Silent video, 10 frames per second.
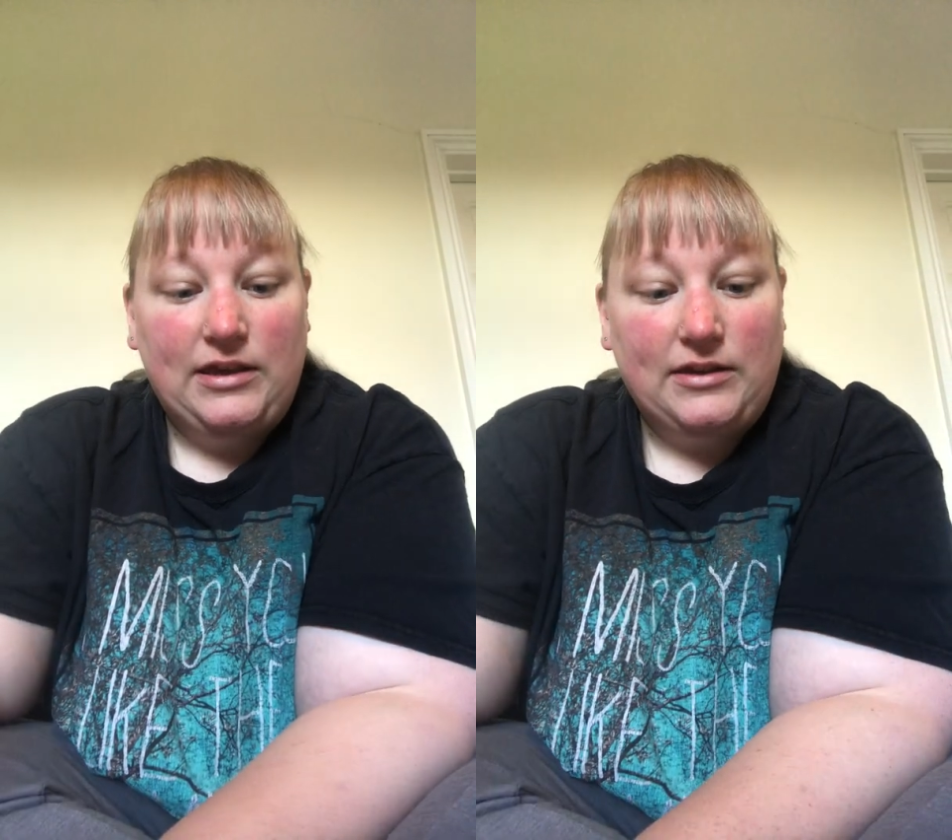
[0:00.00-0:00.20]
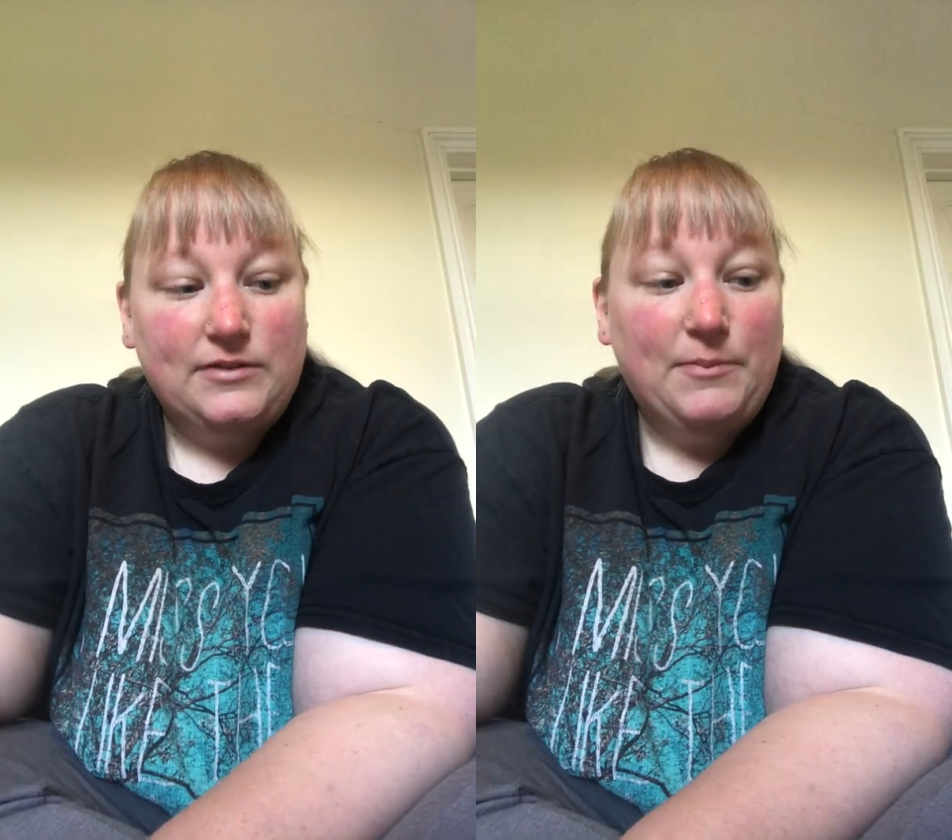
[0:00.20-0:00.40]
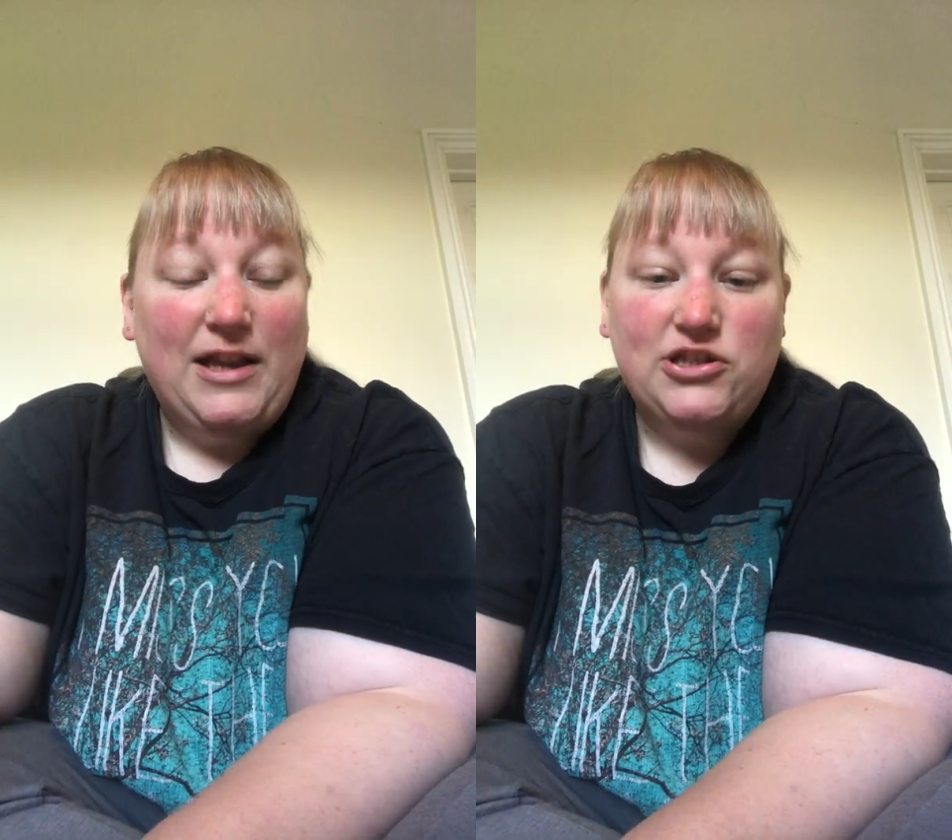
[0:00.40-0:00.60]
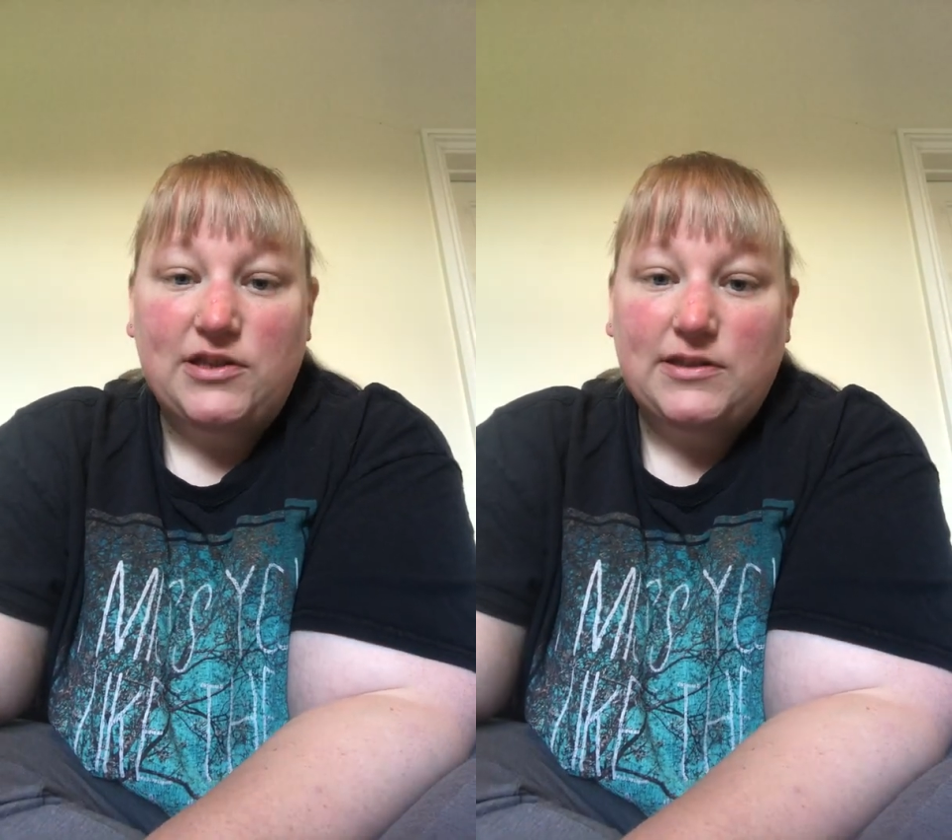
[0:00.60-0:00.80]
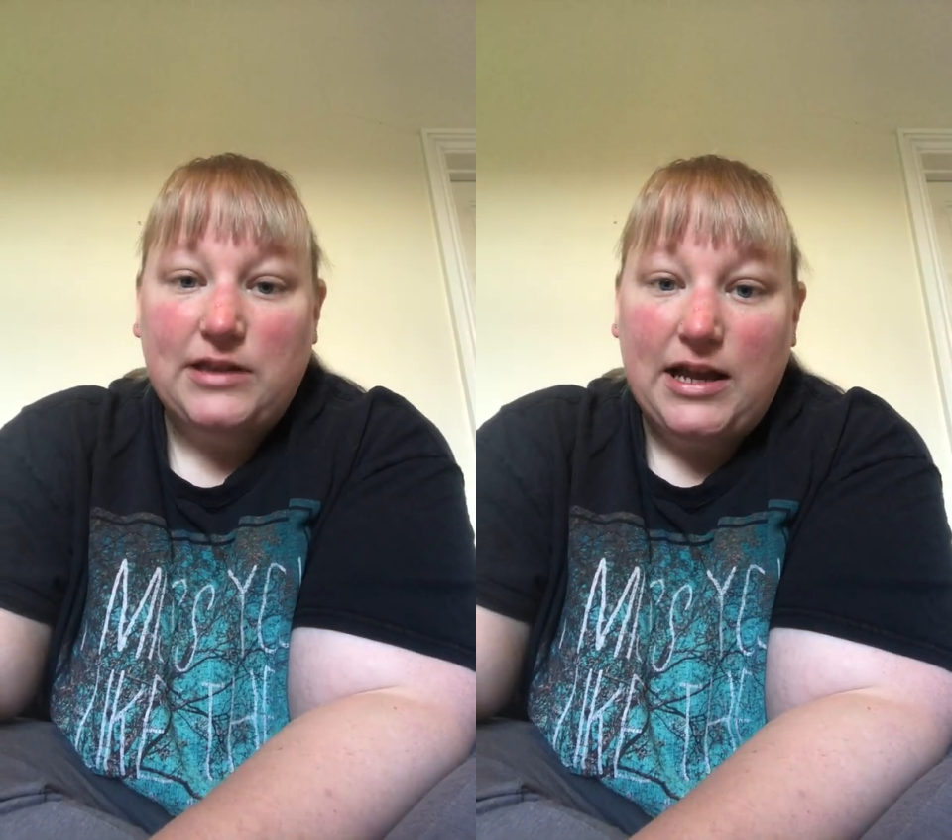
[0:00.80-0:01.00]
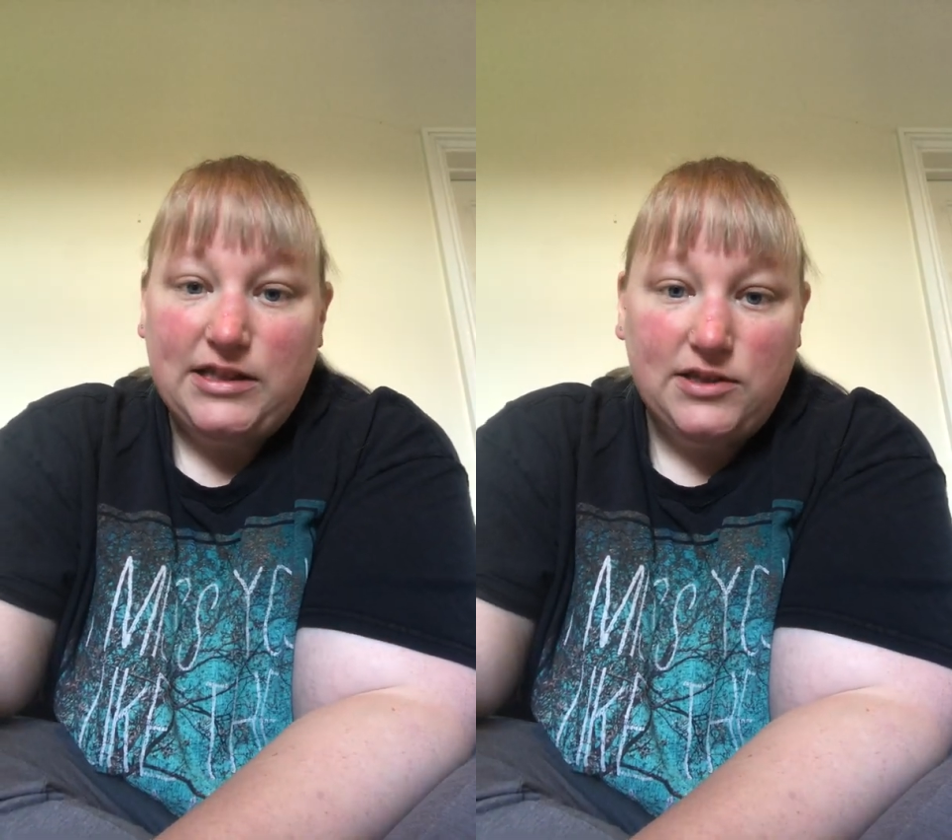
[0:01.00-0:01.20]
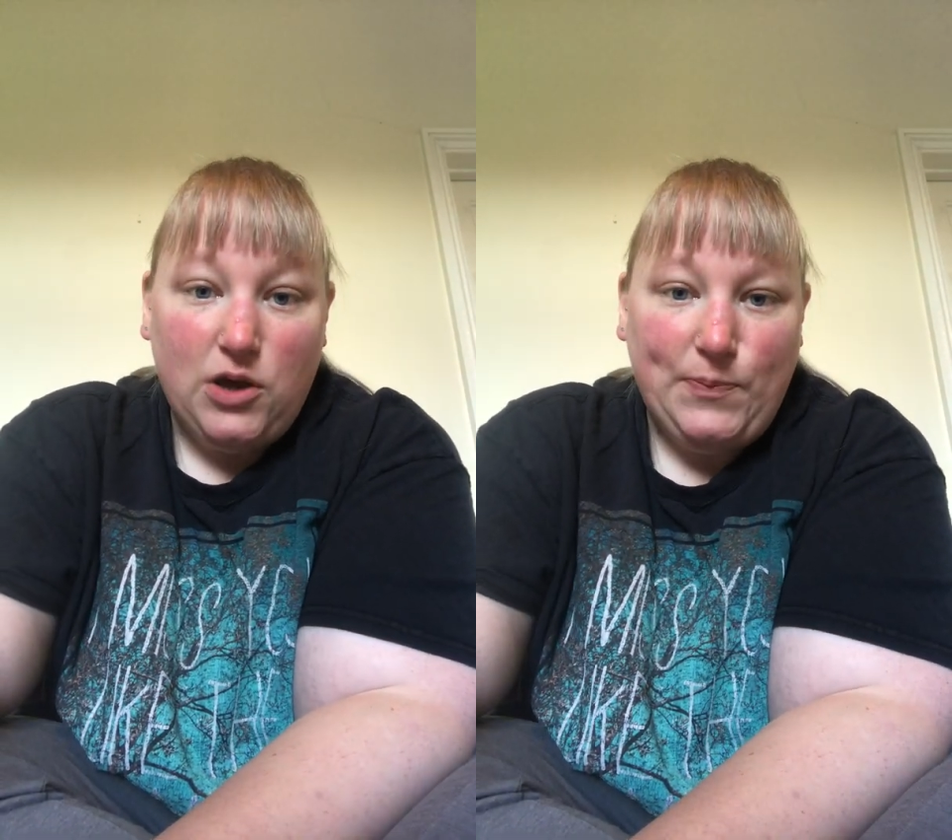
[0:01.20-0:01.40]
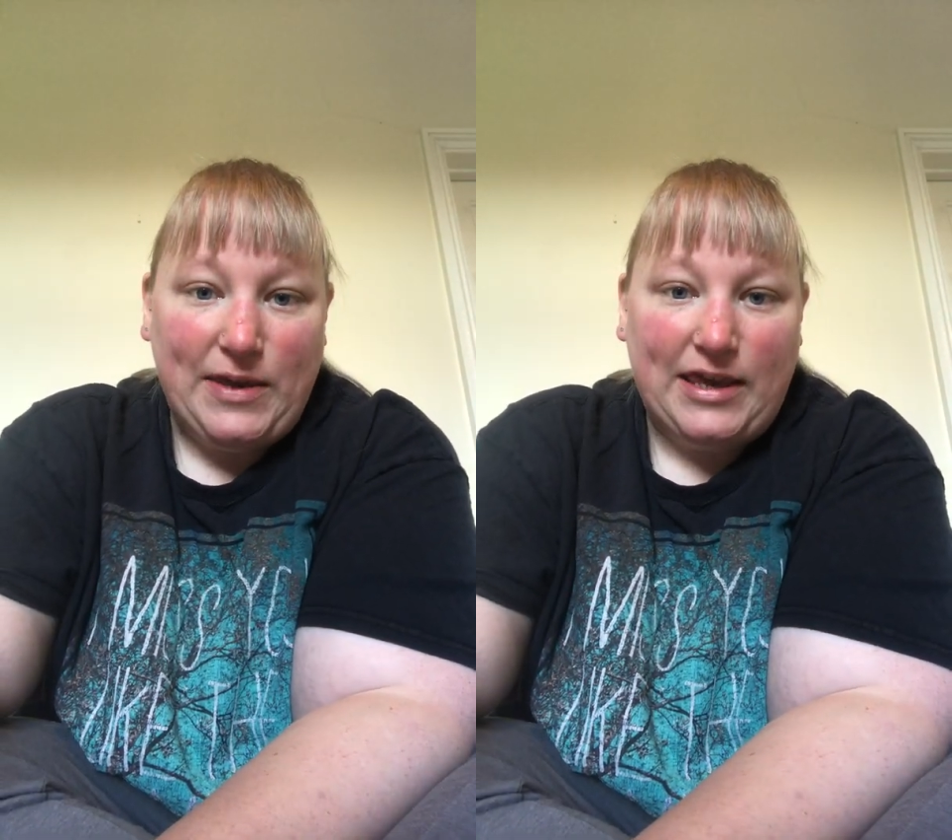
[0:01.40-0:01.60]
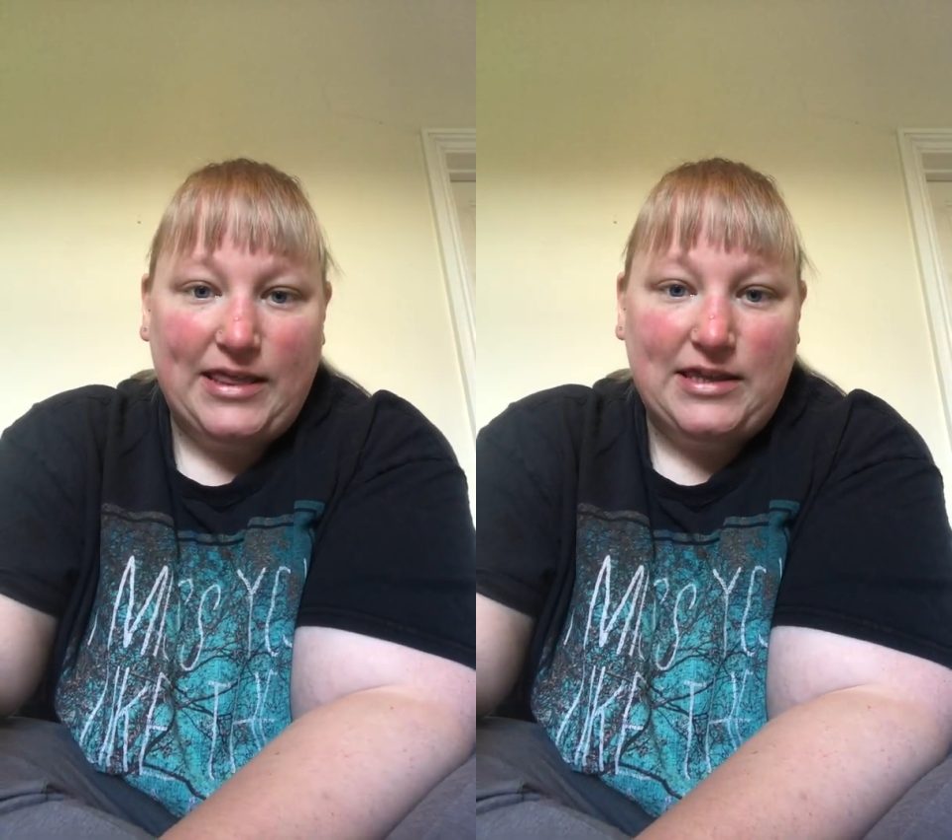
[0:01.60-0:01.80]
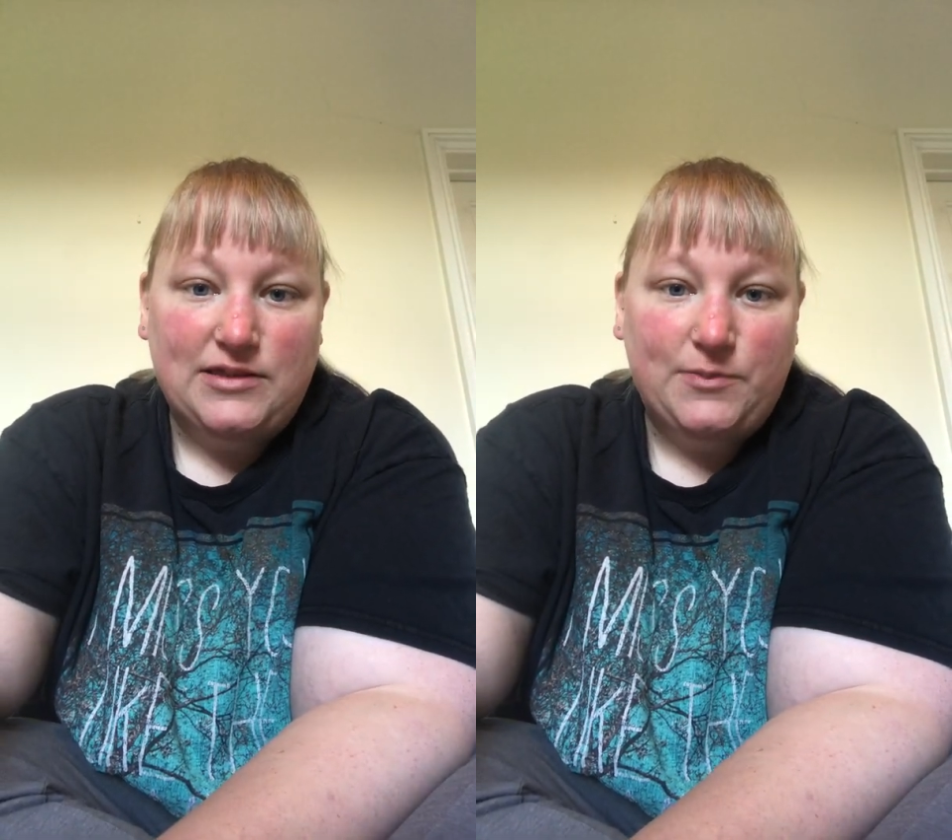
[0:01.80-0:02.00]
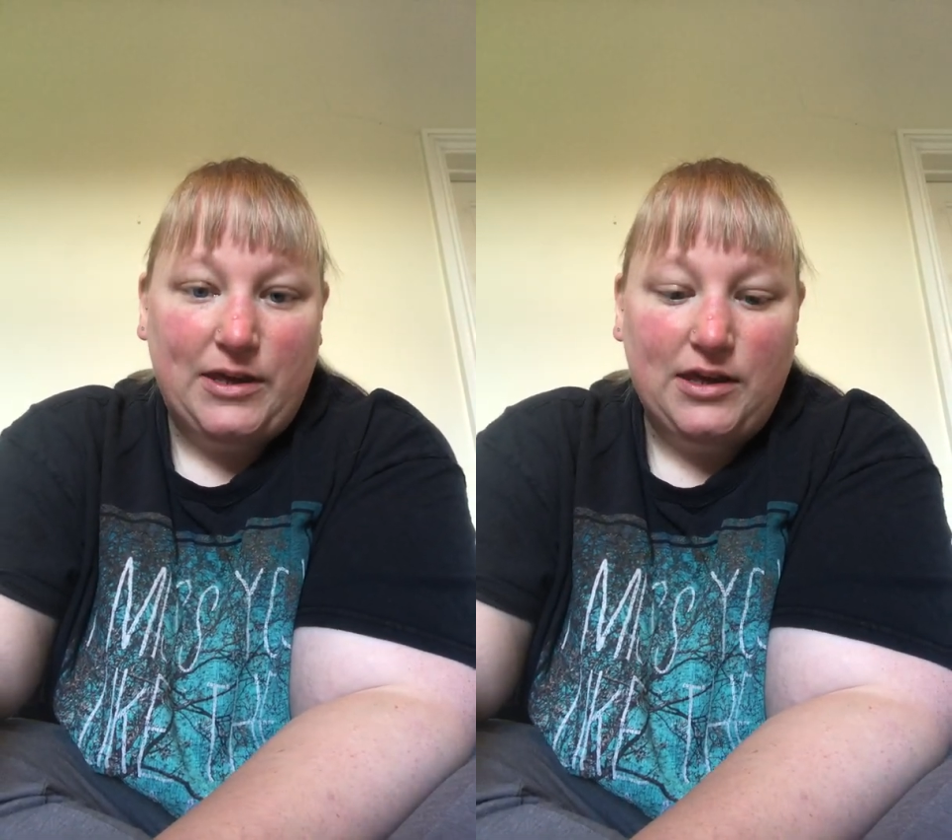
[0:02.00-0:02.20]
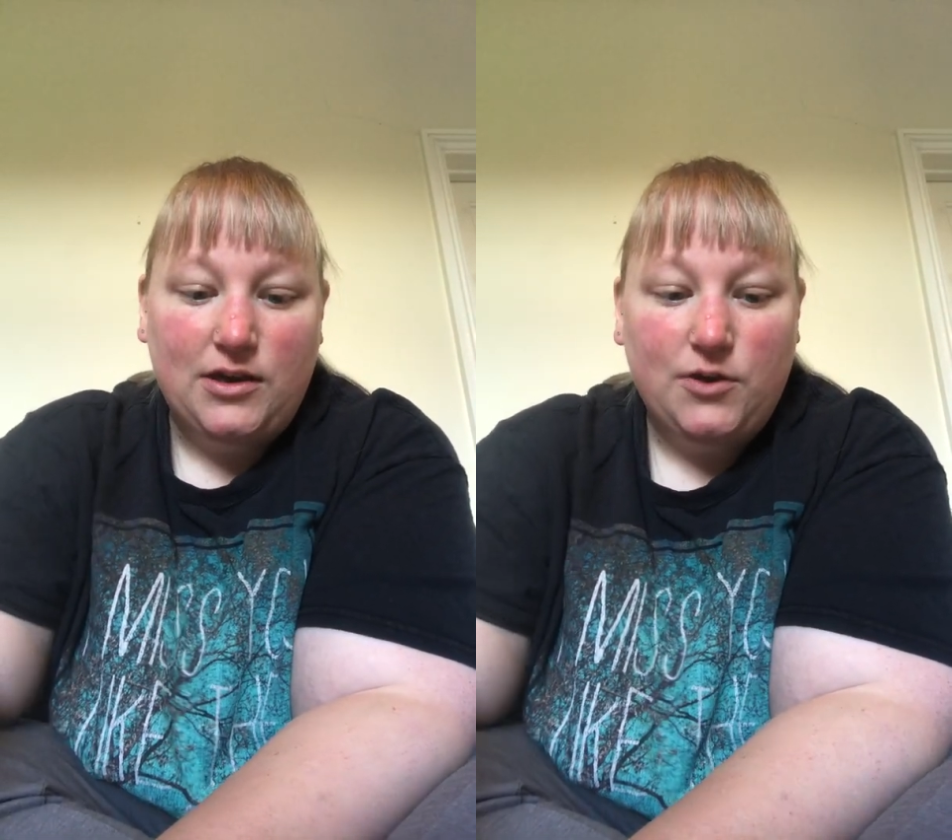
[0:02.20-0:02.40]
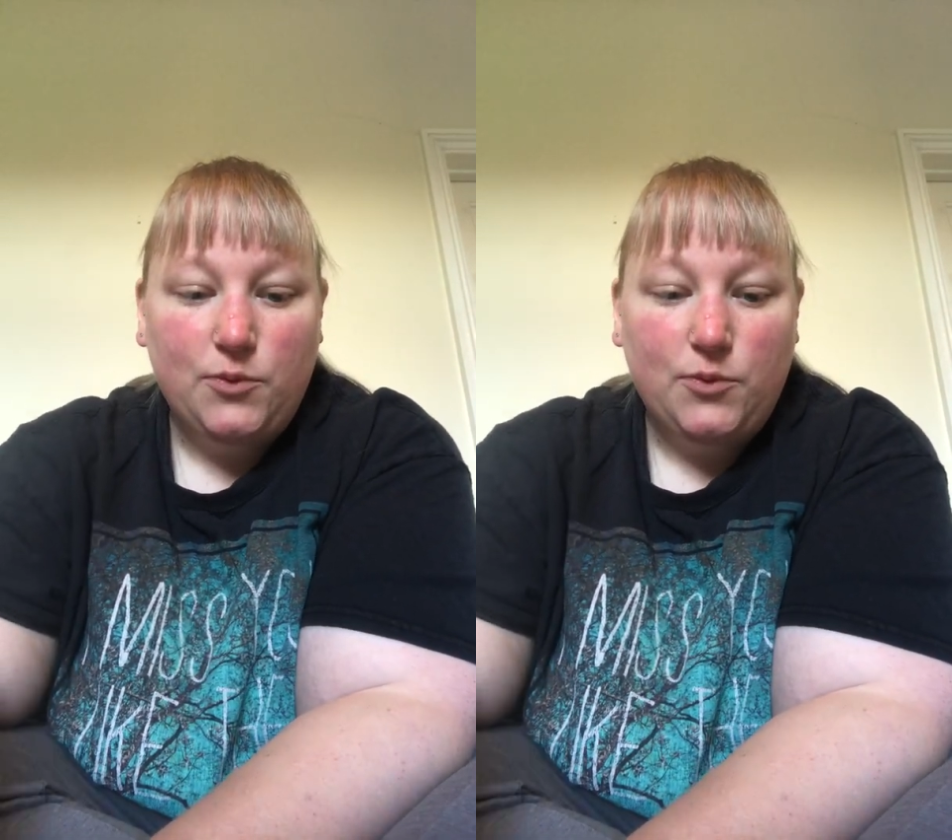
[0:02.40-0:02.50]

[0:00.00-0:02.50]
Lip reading: it matches our topic this week,